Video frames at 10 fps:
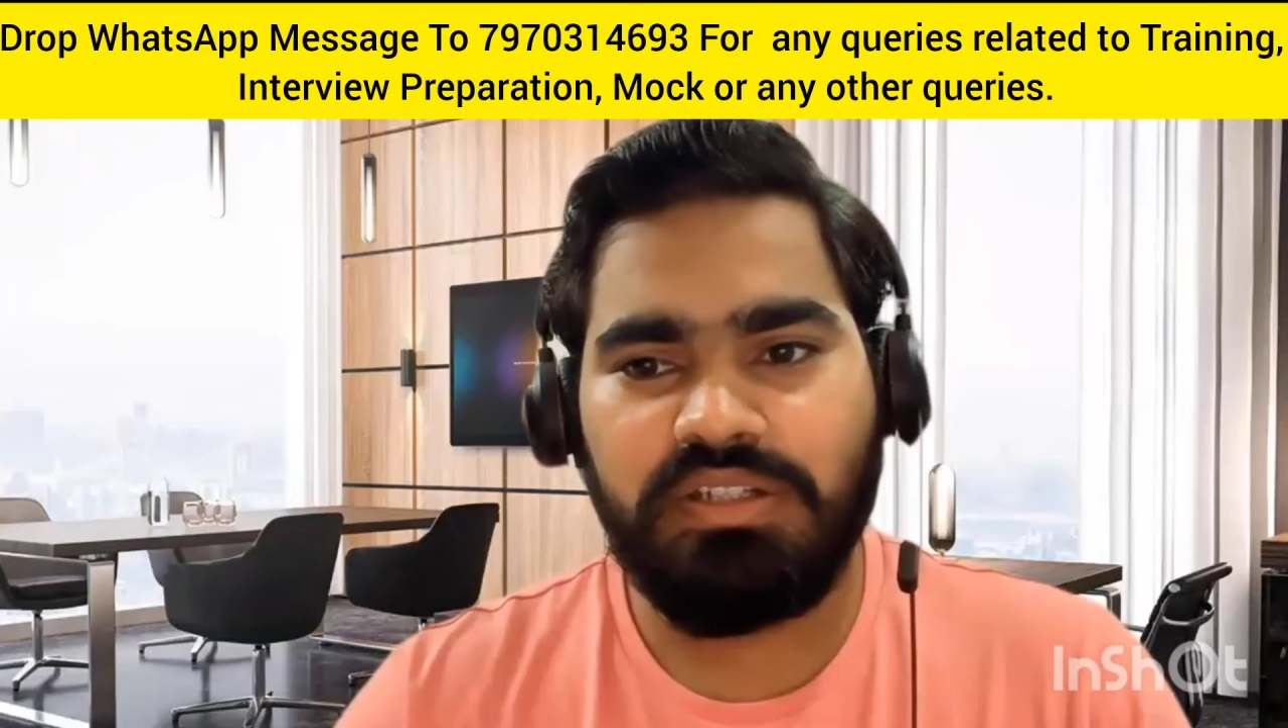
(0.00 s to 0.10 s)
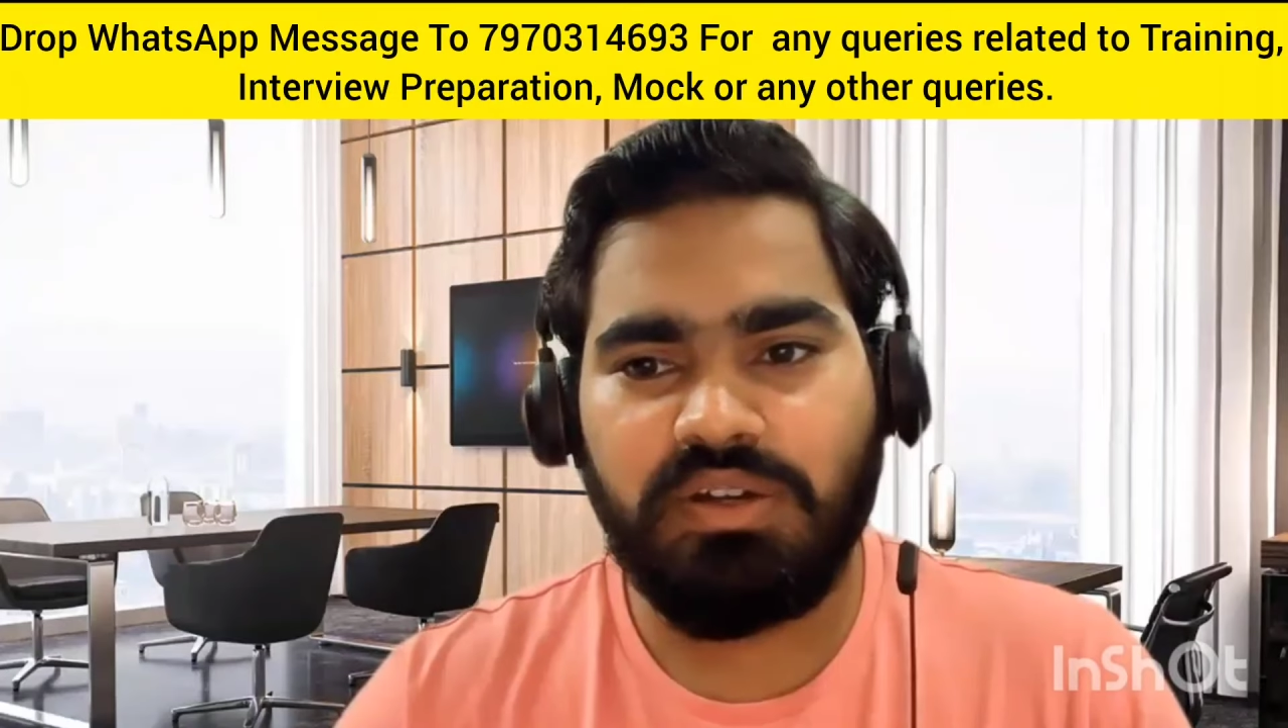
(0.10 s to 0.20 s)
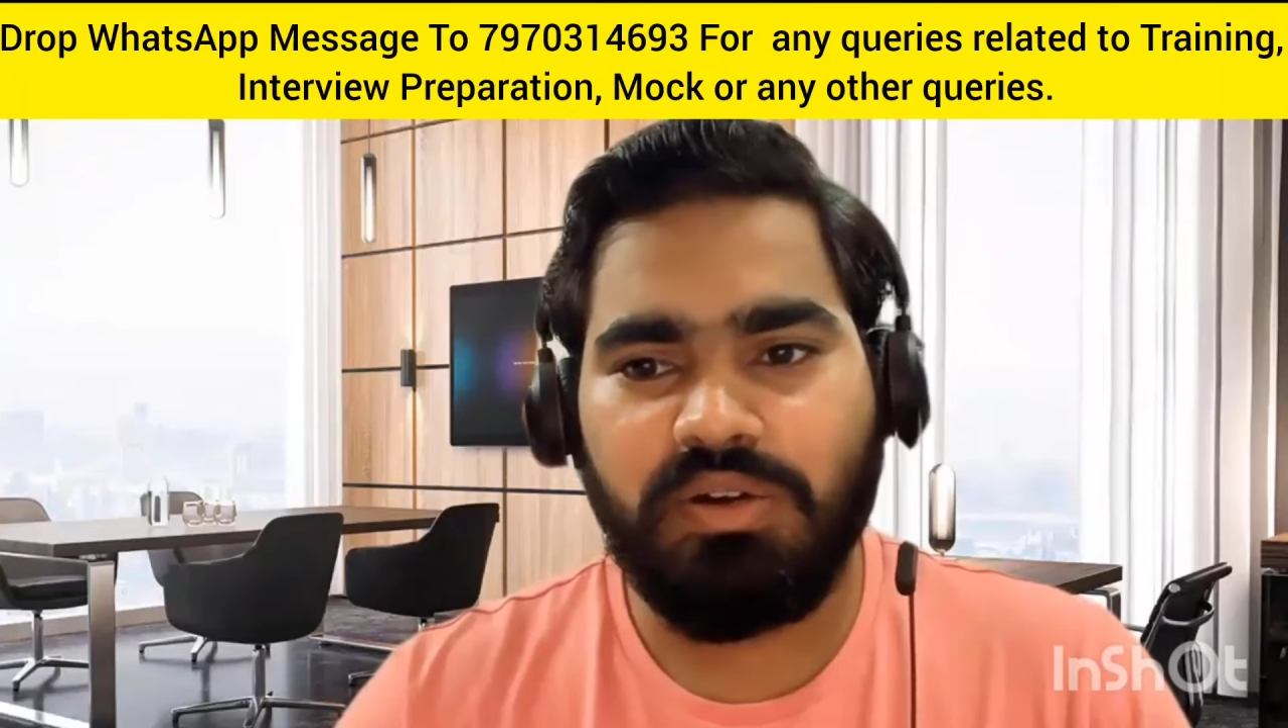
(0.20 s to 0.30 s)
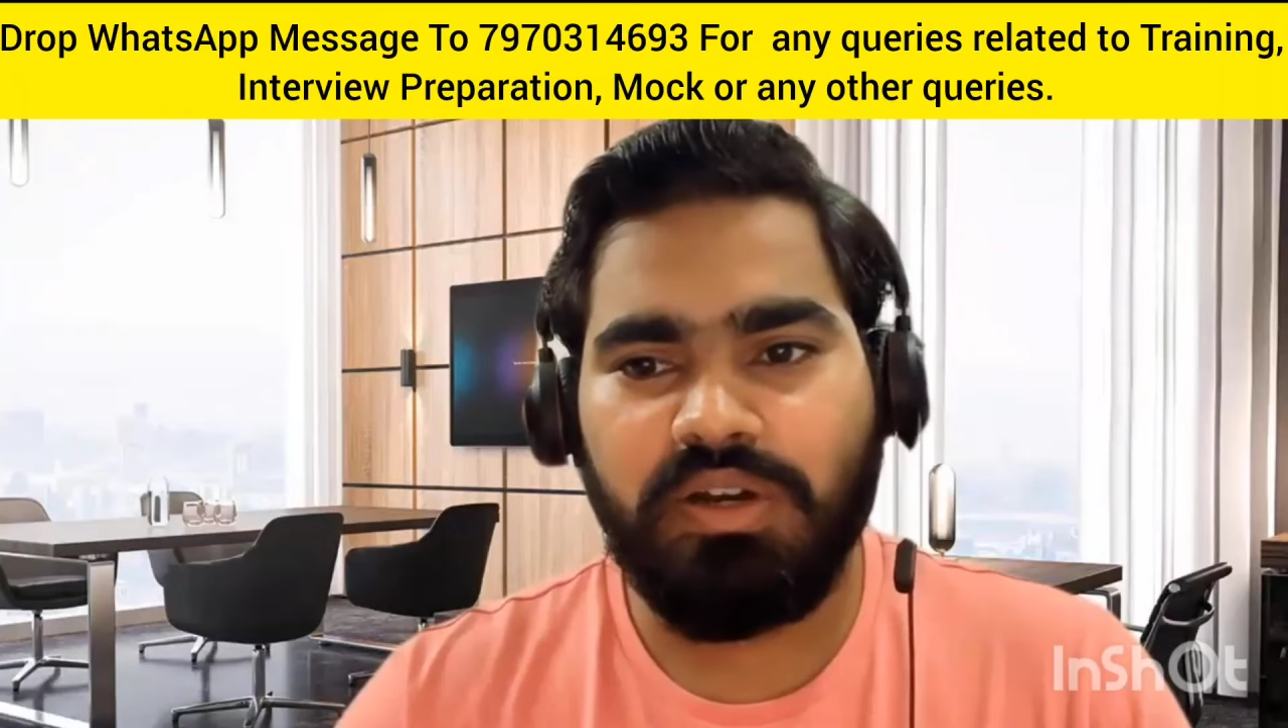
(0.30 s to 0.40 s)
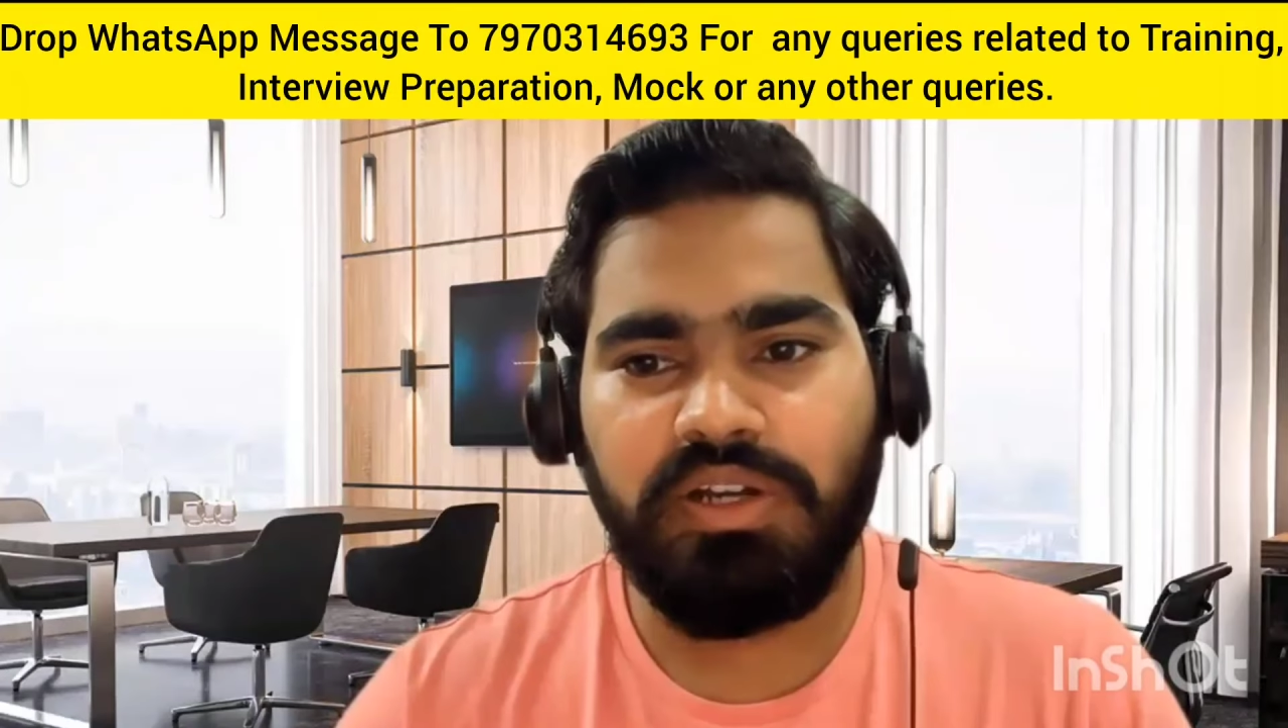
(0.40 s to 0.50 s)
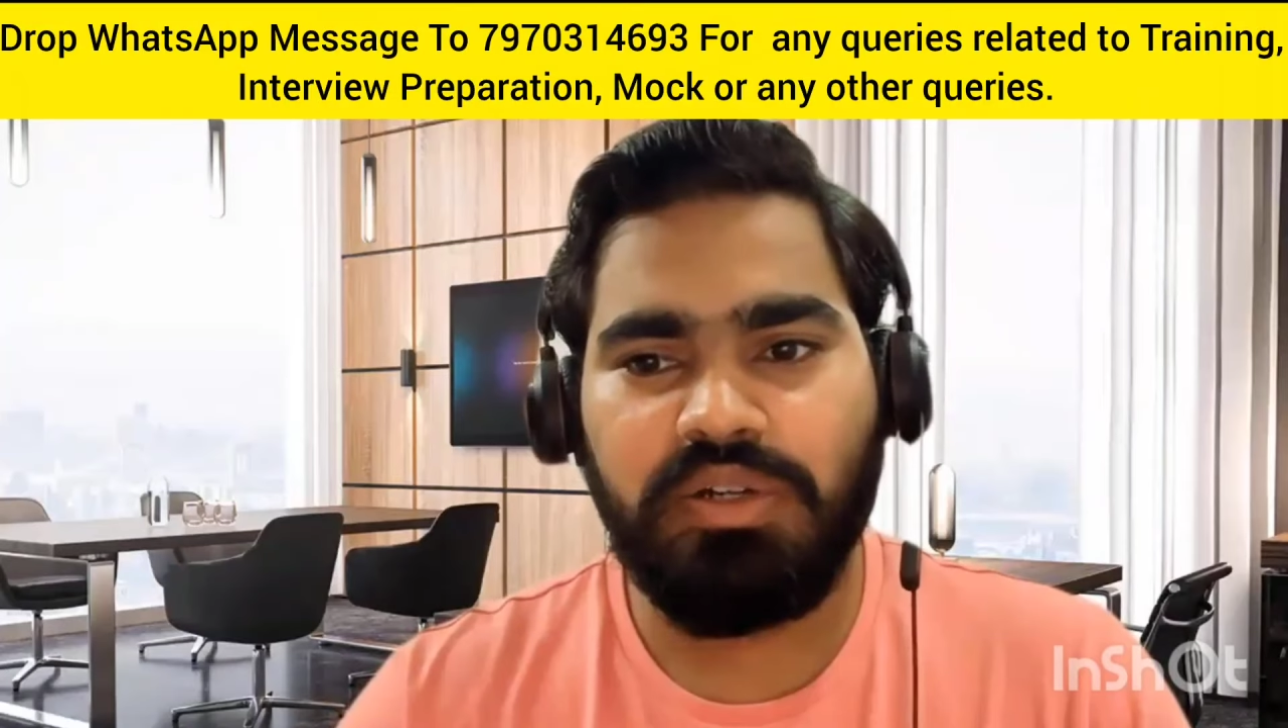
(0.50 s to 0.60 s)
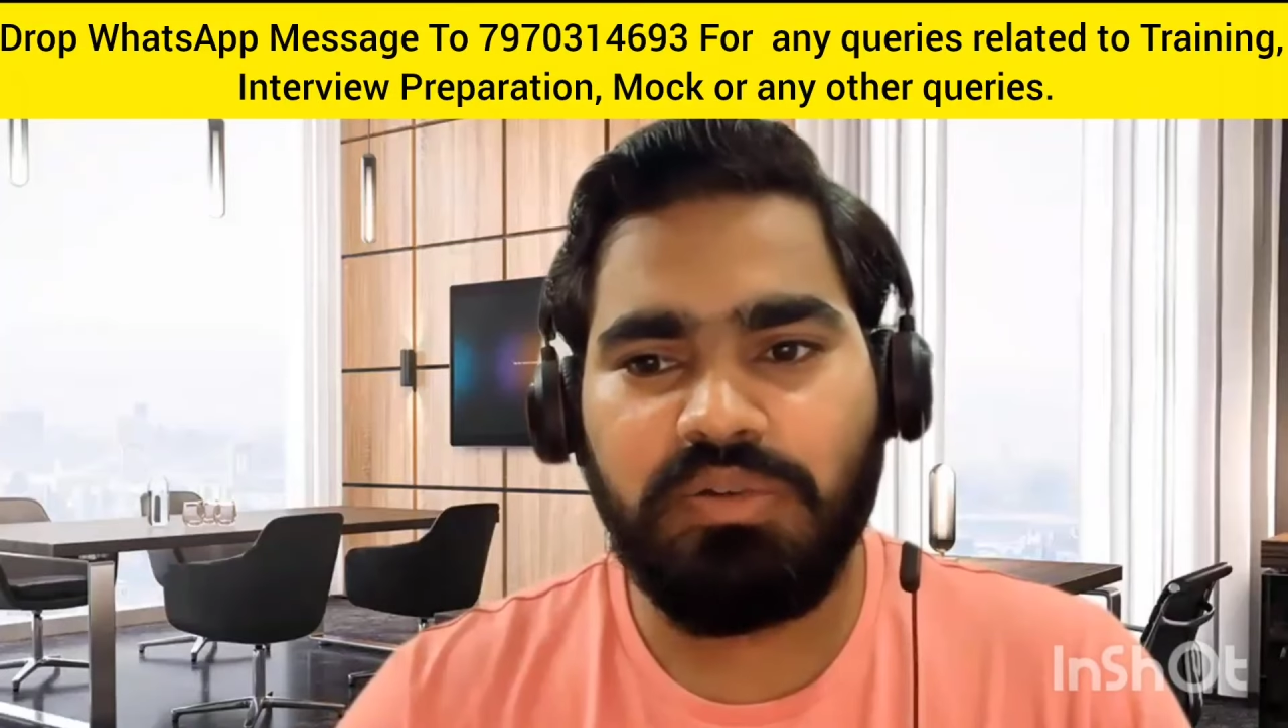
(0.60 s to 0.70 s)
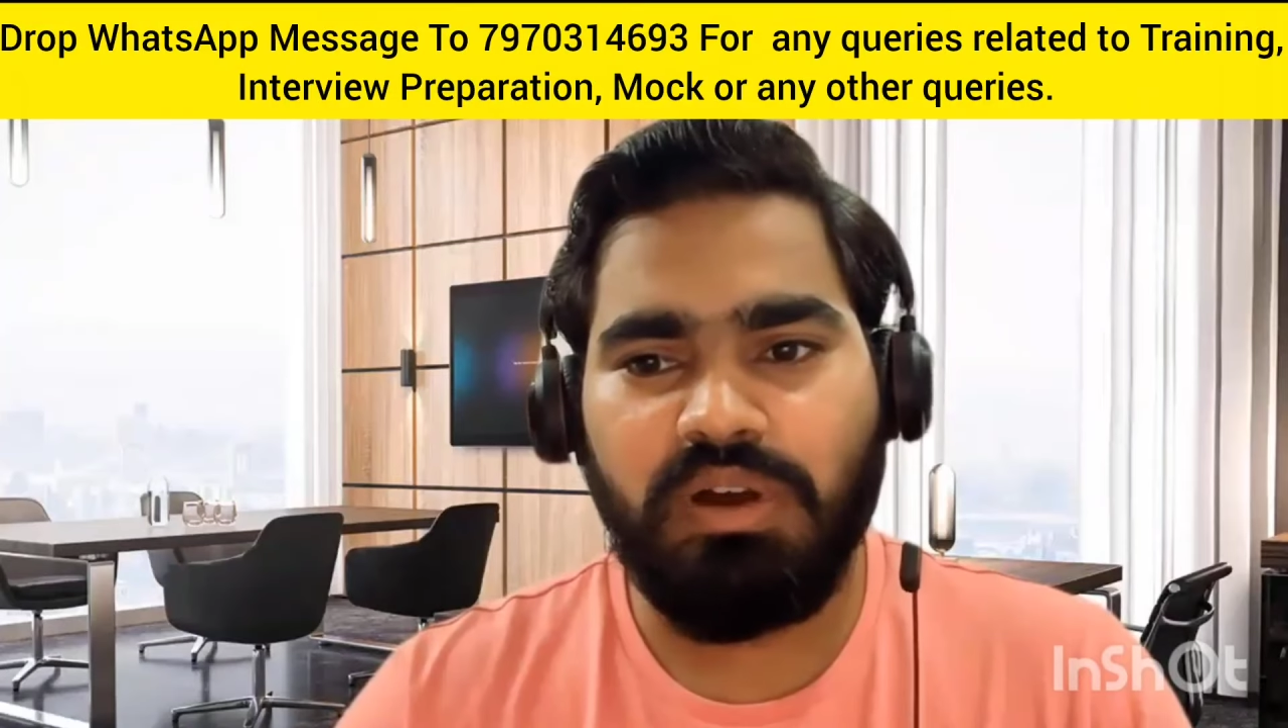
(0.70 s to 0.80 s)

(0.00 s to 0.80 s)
according to